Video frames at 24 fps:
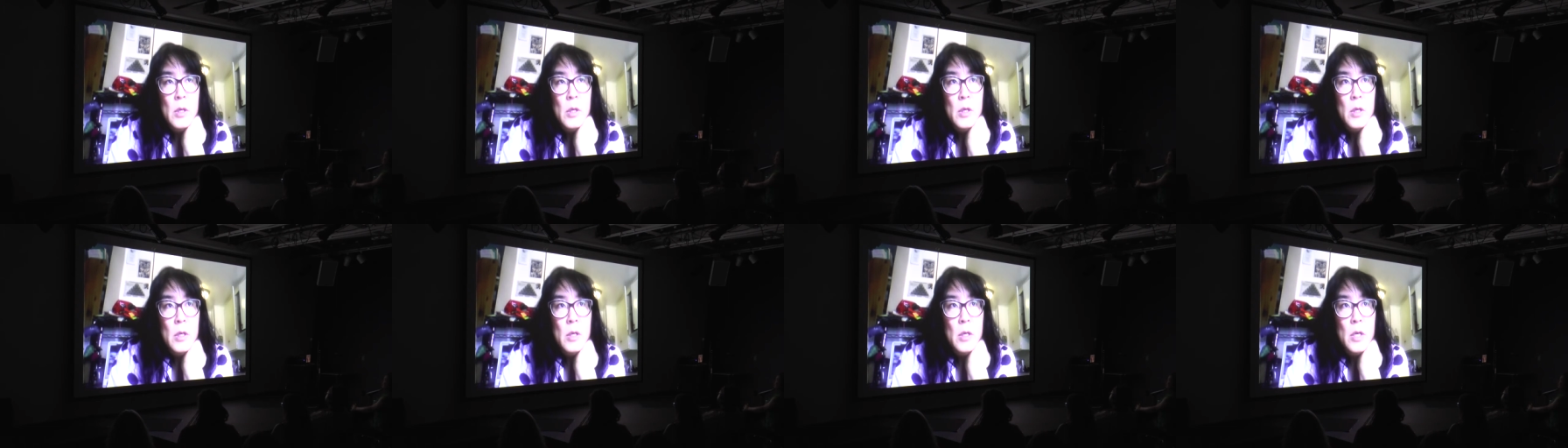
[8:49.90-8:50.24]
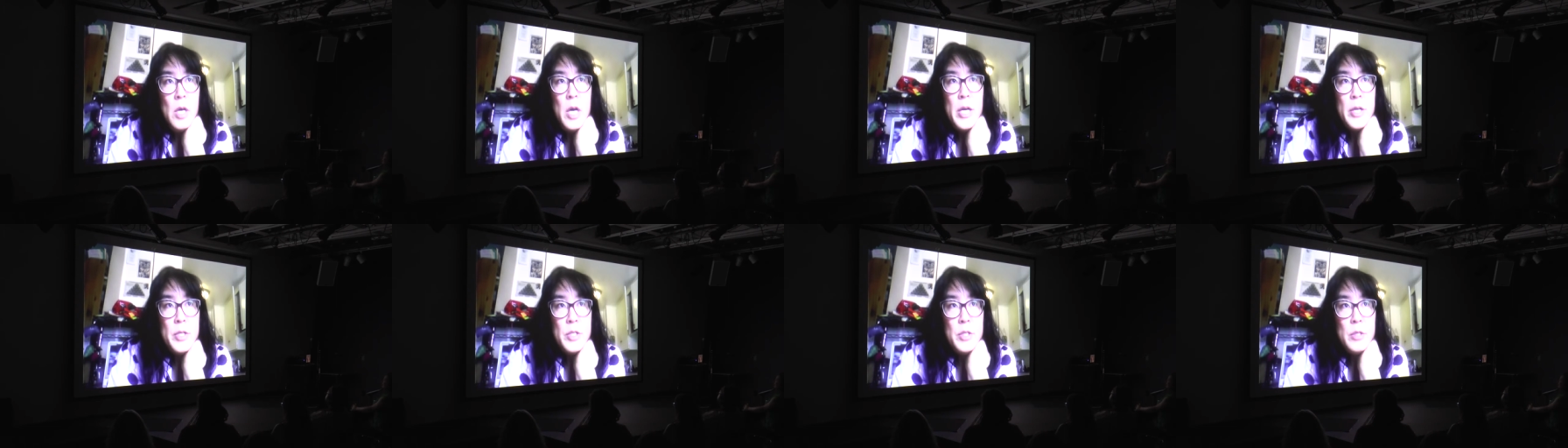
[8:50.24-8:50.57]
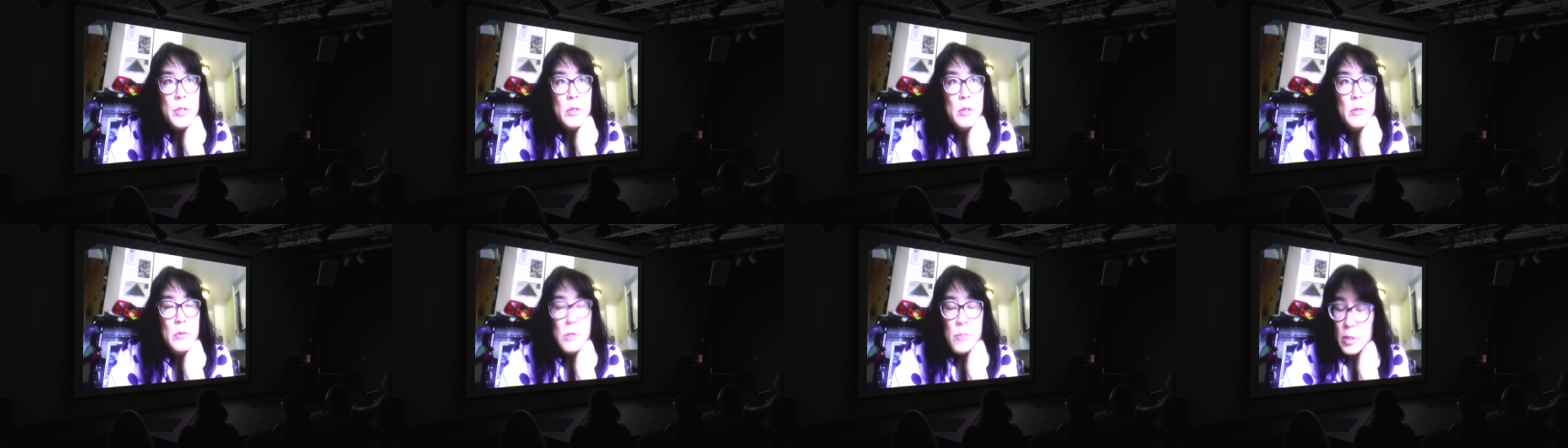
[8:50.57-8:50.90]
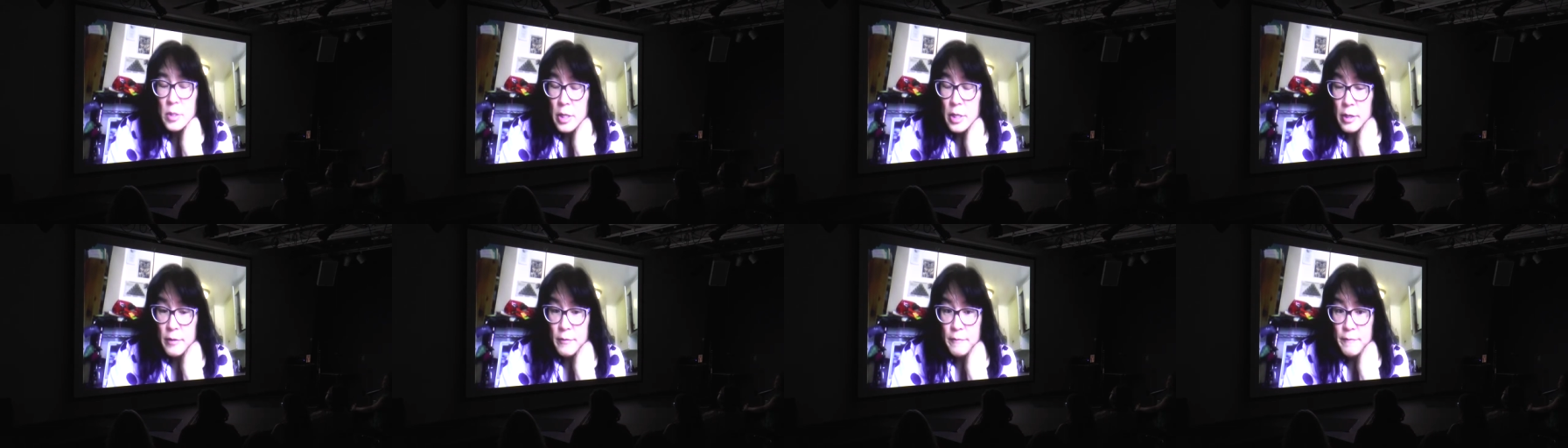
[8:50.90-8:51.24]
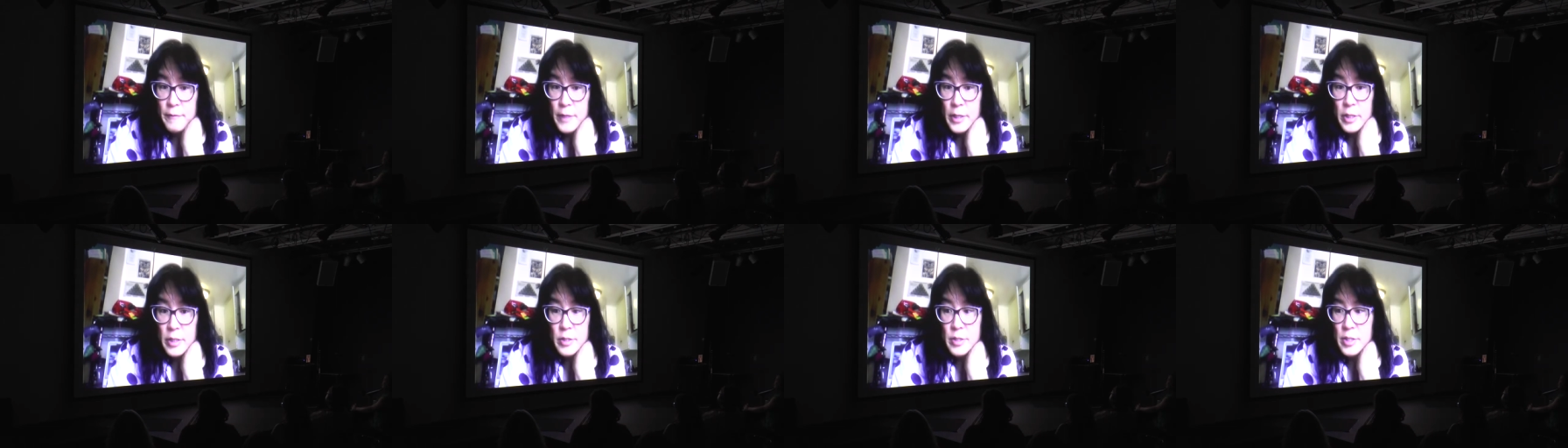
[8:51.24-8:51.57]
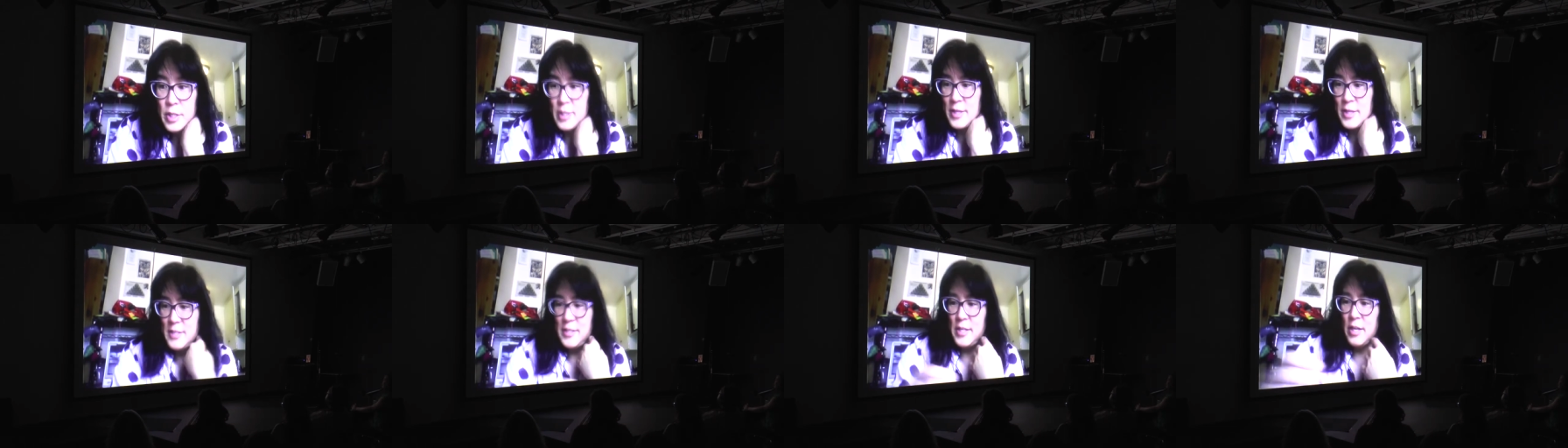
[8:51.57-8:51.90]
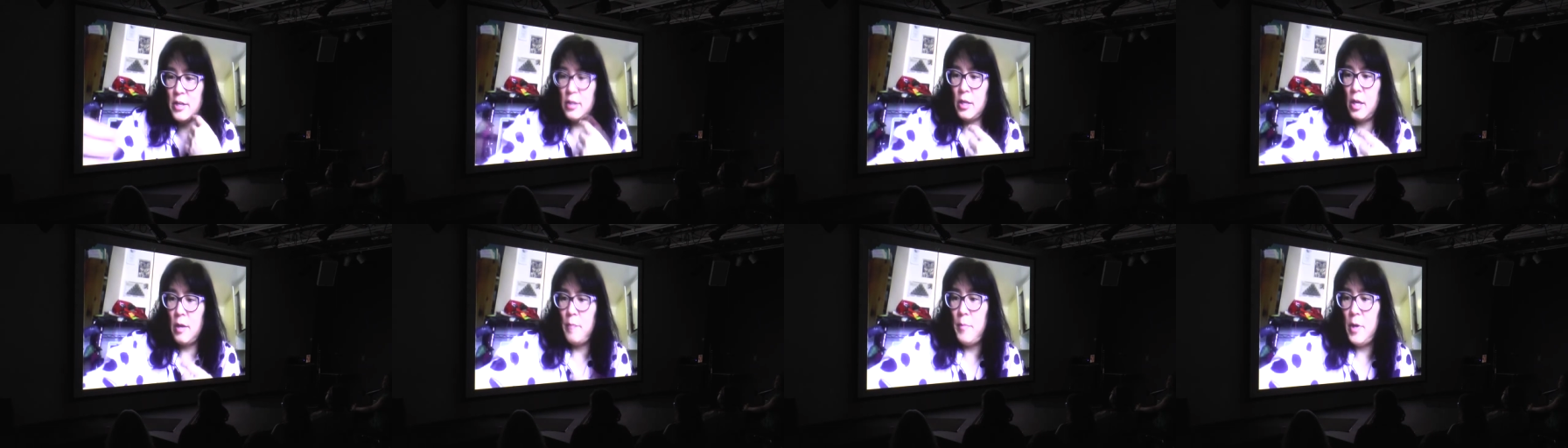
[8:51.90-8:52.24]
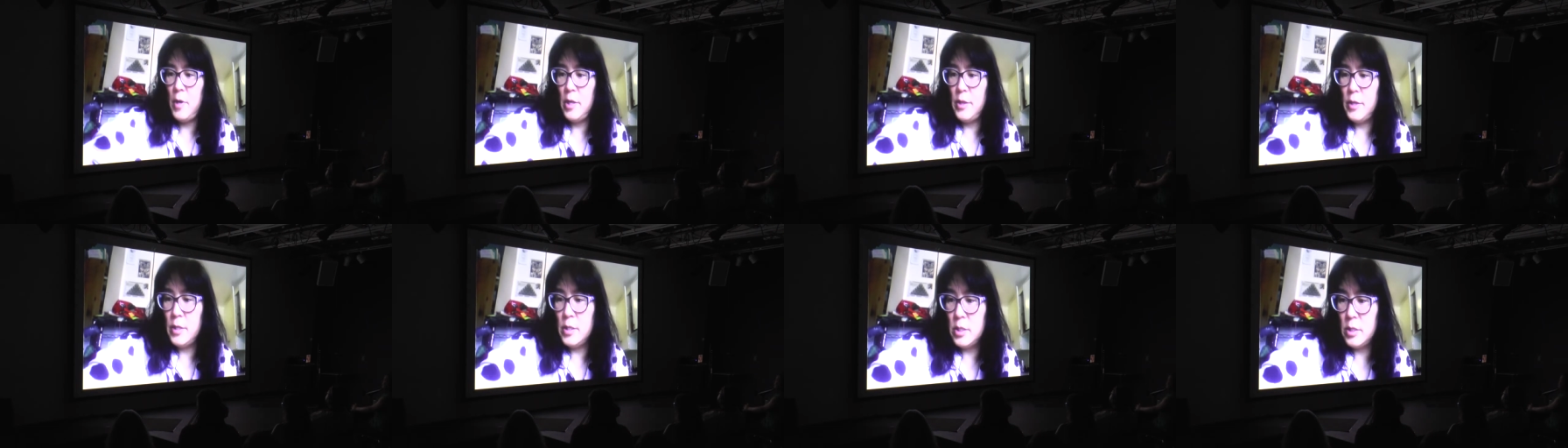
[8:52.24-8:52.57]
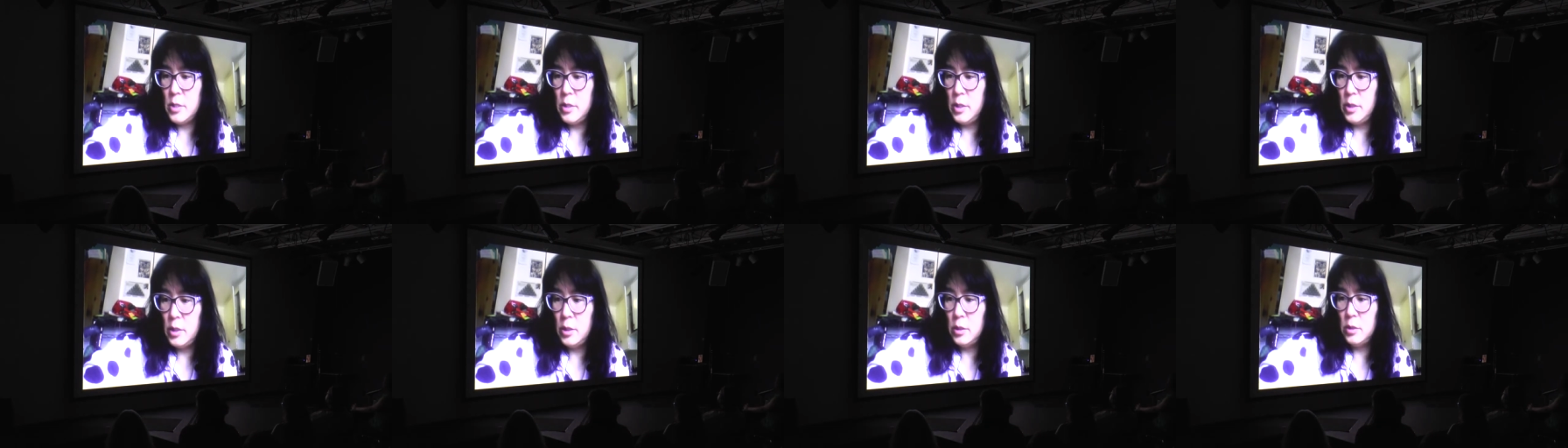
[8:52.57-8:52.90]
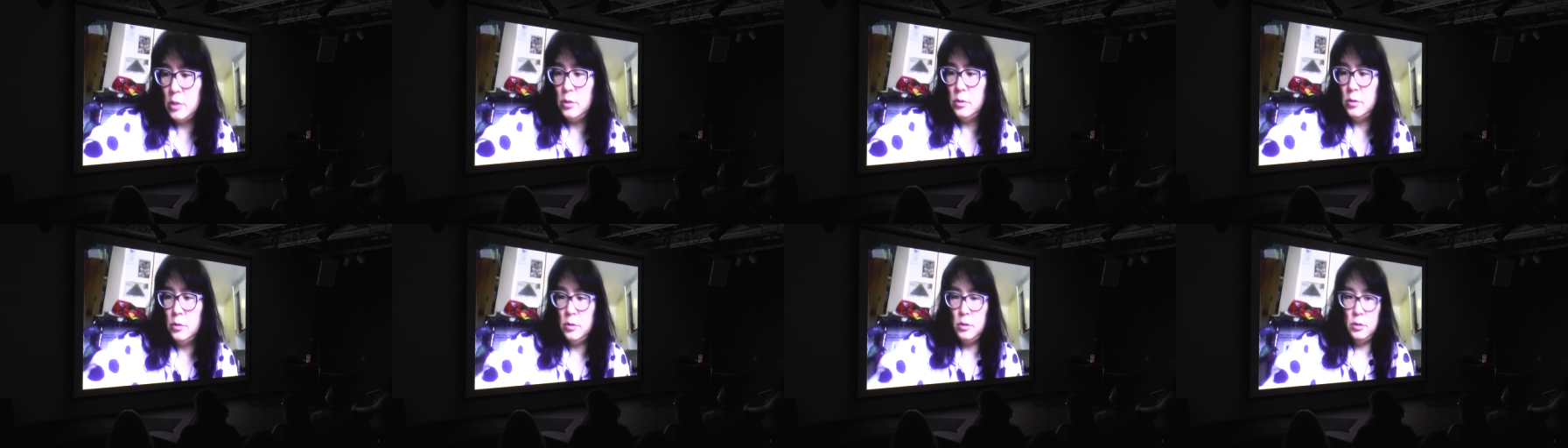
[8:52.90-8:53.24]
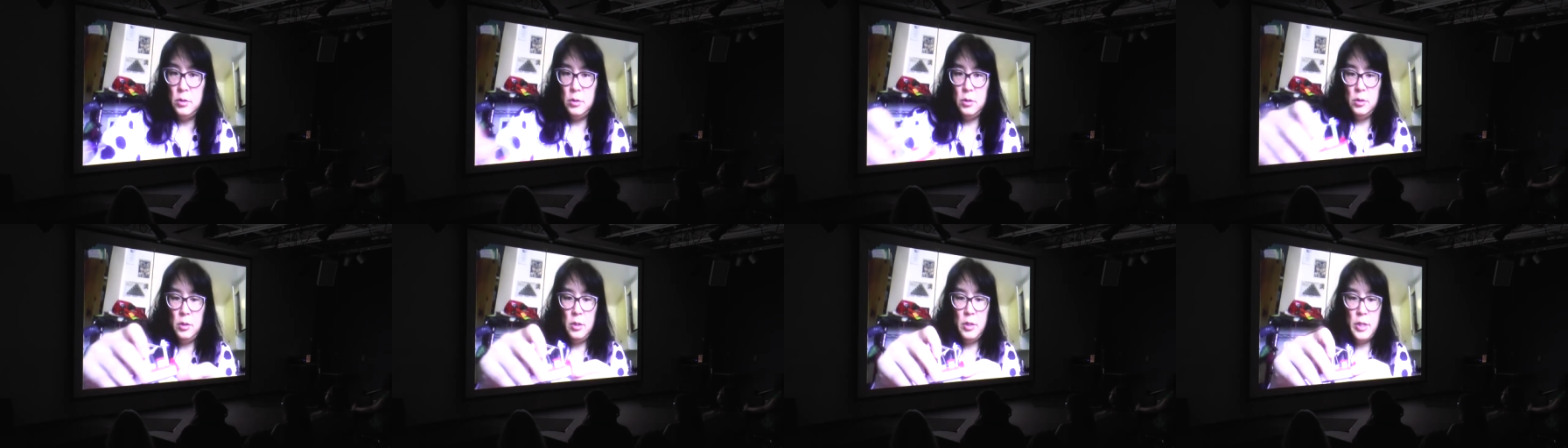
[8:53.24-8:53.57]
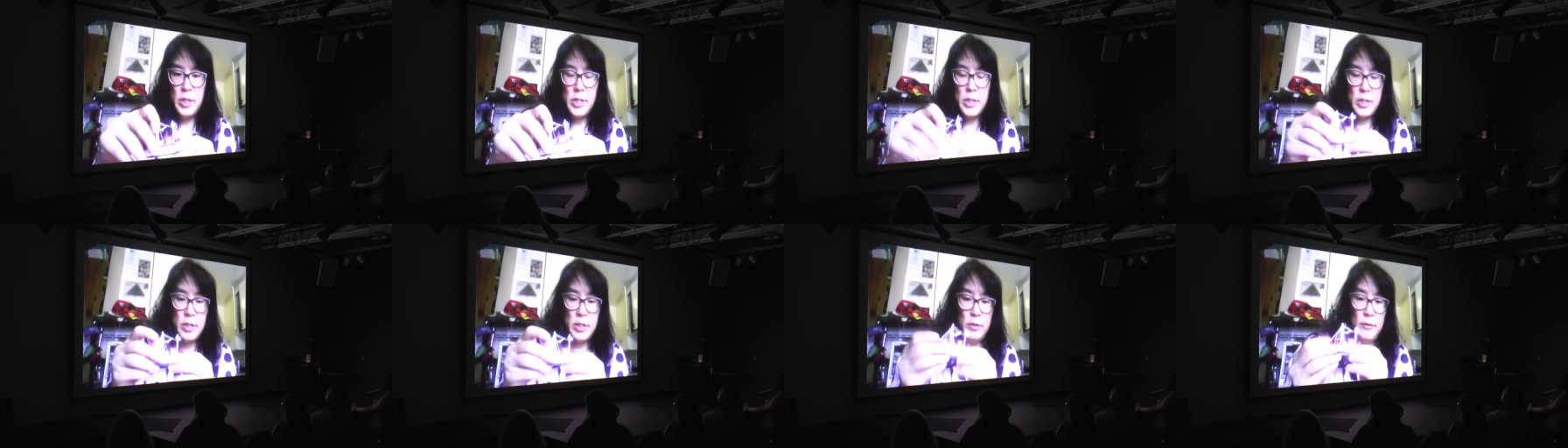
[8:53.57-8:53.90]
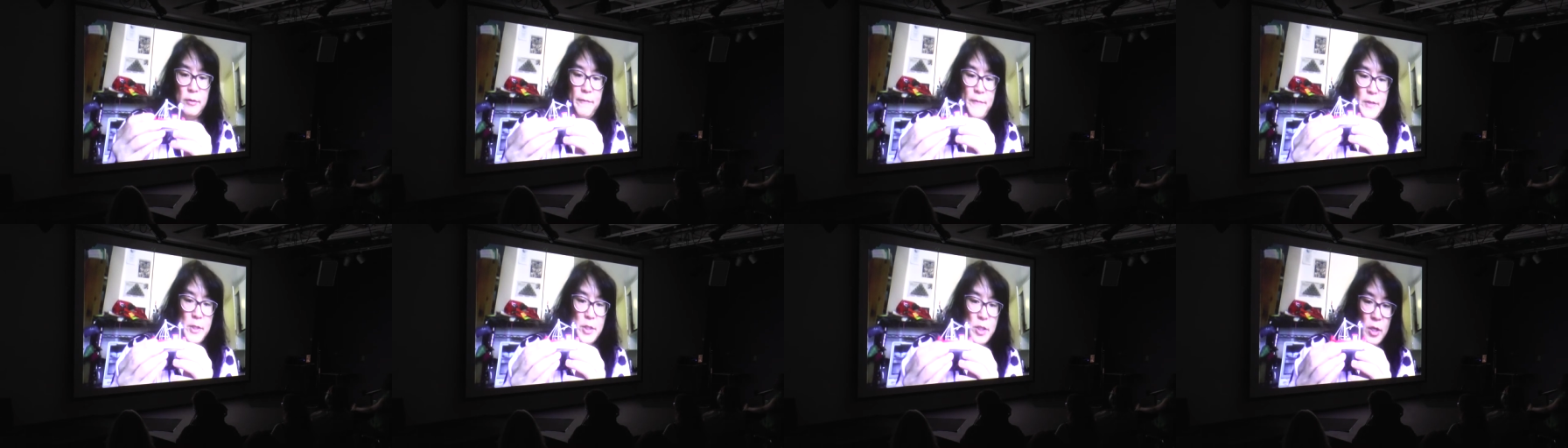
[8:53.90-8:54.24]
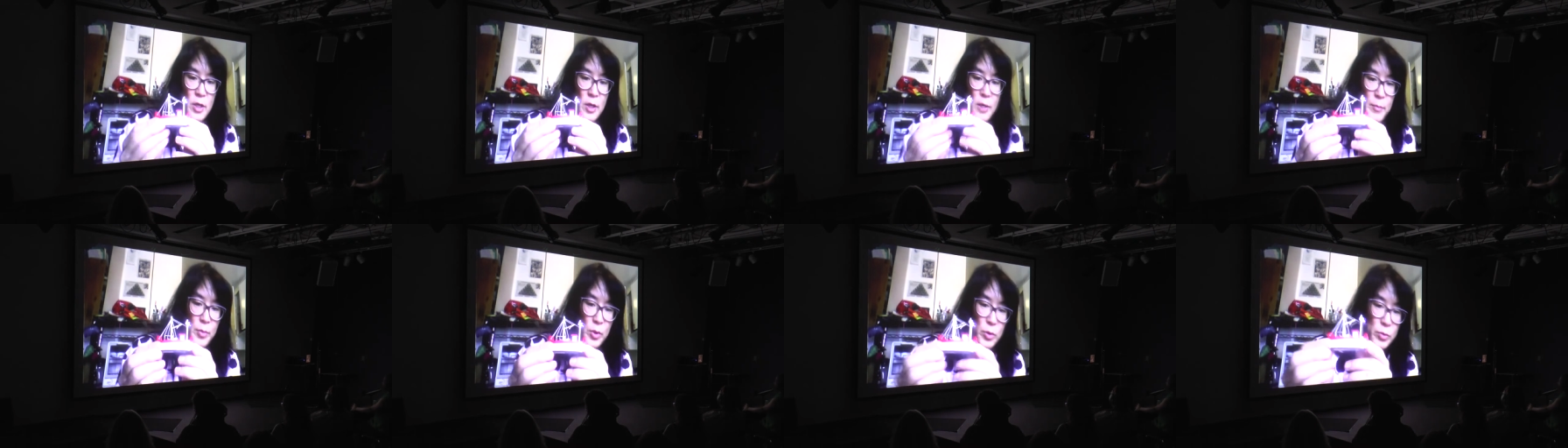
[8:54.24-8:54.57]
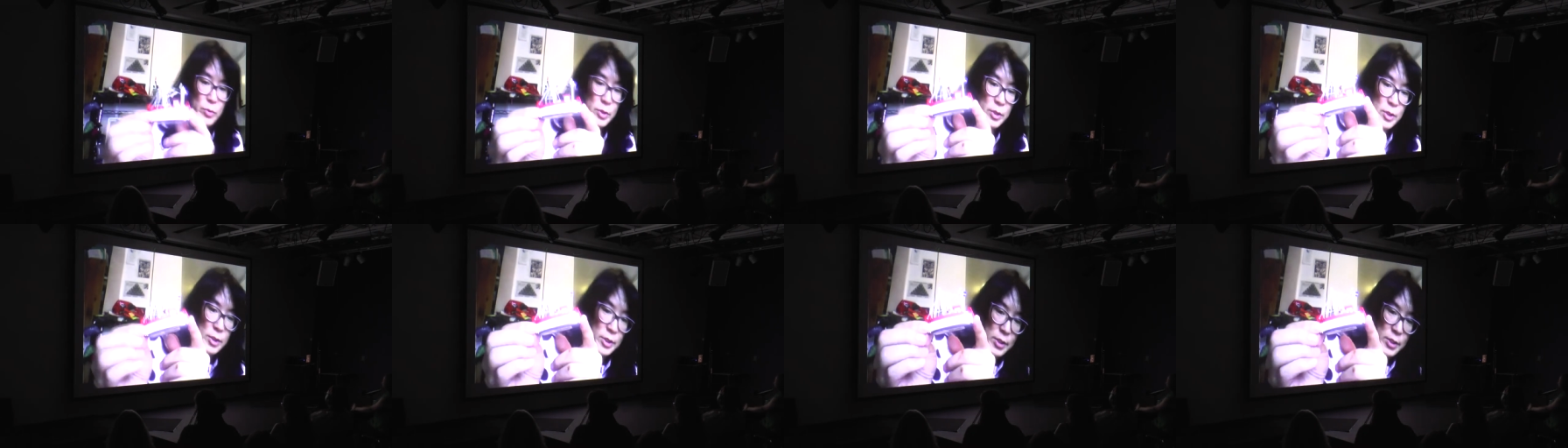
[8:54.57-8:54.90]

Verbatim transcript: gosh, it was a lot of fun. Check this out. I bought this little this little fishing boat. It's